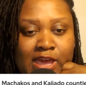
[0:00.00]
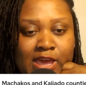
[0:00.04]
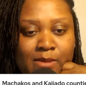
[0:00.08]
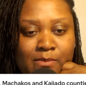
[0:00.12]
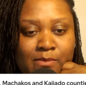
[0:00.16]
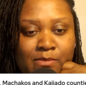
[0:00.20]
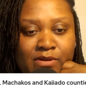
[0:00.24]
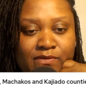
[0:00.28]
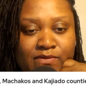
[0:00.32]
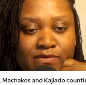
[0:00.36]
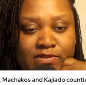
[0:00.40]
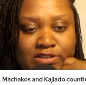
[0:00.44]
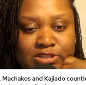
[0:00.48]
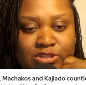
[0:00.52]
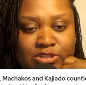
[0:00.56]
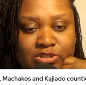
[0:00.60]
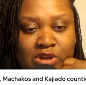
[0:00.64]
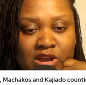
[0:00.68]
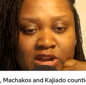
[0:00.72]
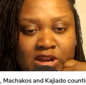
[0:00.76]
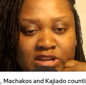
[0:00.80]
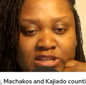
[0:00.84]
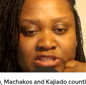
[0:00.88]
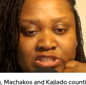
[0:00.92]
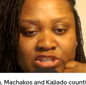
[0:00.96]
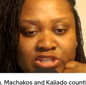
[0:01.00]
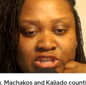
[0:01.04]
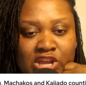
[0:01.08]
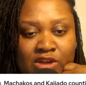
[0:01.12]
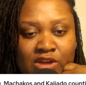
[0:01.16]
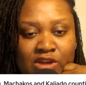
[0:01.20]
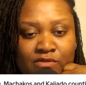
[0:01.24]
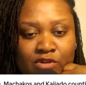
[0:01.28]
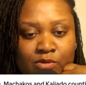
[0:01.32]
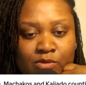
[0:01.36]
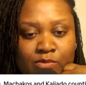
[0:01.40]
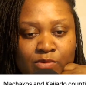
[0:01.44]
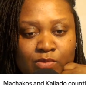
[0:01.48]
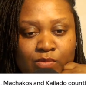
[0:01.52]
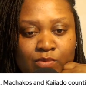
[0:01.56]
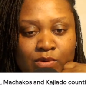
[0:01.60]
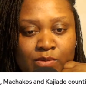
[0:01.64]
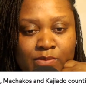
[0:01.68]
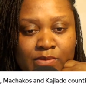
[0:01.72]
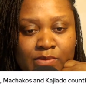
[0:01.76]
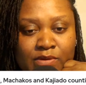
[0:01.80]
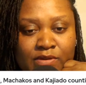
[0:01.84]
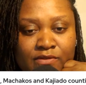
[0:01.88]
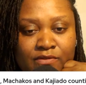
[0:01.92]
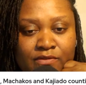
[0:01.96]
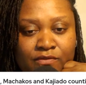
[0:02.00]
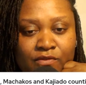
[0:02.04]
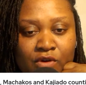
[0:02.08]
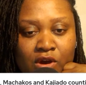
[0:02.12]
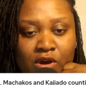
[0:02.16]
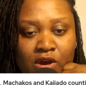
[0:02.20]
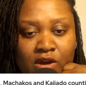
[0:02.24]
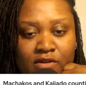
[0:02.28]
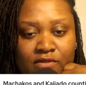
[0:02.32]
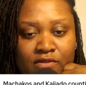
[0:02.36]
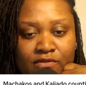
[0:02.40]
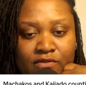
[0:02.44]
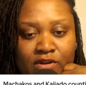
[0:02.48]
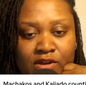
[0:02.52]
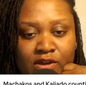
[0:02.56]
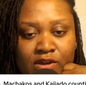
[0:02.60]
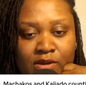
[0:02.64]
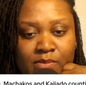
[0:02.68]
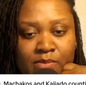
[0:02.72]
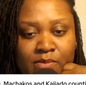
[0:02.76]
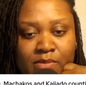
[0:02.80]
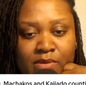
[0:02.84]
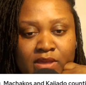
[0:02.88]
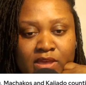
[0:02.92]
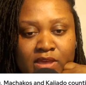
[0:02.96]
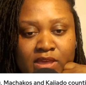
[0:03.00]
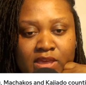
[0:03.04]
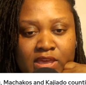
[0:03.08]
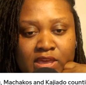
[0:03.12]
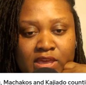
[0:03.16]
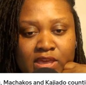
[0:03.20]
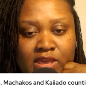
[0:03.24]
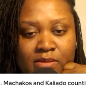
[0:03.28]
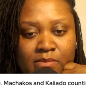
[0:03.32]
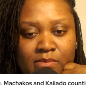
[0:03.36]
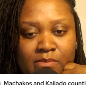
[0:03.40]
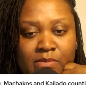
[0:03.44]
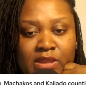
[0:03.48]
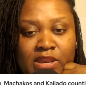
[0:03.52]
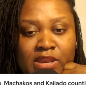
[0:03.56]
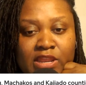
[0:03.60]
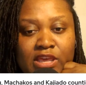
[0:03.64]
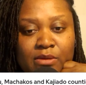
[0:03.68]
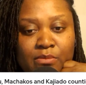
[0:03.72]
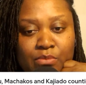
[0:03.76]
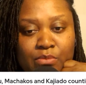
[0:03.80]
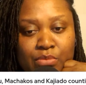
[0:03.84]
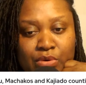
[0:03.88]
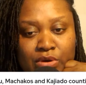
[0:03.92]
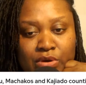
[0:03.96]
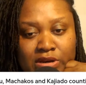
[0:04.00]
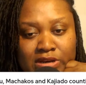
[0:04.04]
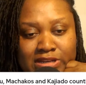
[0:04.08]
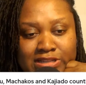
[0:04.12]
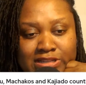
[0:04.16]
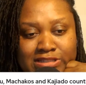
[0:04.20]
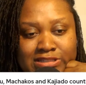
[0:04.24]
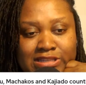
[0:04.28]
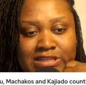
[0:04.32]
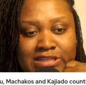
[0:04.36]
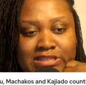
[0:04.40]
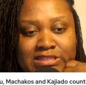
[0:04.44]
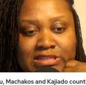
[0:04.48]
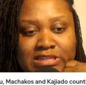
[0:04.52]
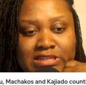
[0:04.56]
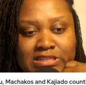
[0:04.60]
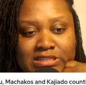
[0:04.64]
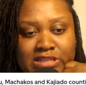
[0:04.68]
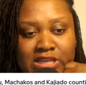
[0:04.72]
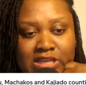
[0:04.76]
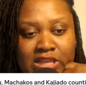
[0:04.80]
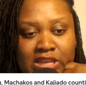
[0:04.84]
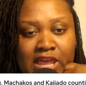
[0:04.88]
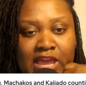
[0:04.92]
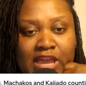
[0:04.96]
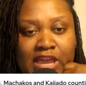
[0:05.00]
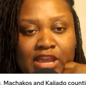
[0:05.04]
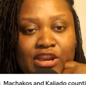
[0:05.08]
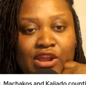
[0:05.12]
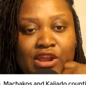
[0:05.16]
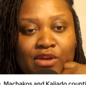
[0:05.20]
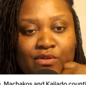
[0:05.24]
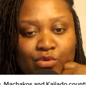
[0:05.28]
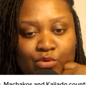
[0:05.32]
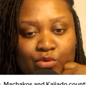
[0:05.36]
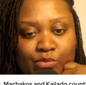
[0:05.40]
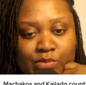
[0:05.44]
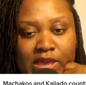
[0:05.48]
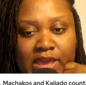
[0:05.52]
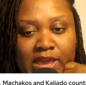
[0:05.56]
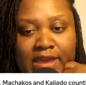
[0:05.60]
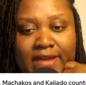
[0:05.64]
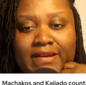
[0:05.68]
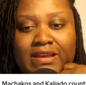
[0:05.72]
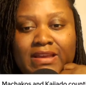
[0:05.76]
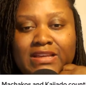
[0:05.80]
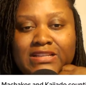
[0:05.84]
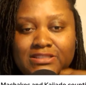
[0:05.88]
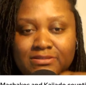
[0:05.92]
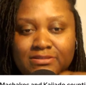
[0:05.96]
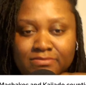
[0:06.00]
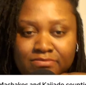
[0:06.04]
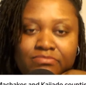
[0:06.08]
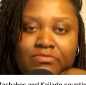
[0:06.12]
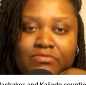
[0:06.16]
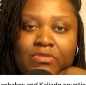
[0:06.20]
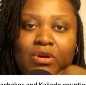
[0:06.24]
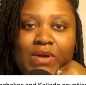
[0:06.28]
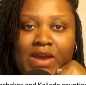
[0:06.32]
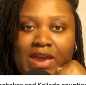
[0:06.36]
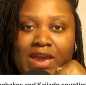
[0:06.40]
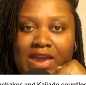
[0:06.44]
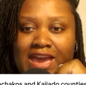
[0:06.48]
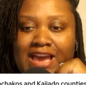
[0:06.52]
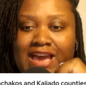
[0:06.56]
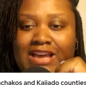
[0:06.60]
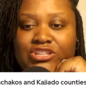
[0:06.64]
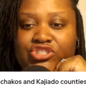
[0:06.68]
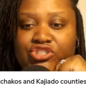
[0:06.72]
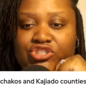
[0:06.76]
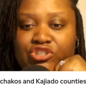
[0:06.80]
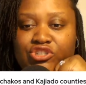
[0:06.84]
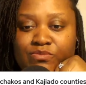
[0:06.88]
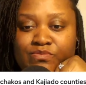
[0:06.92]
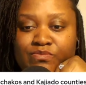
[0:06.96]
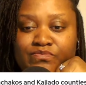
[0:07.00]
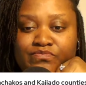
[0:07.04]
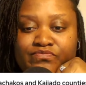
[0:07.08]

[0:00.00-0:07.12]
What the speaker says: But for starters, in Nairobi would be far from many important necessities, unlike Nairobi areas. Okay, got you.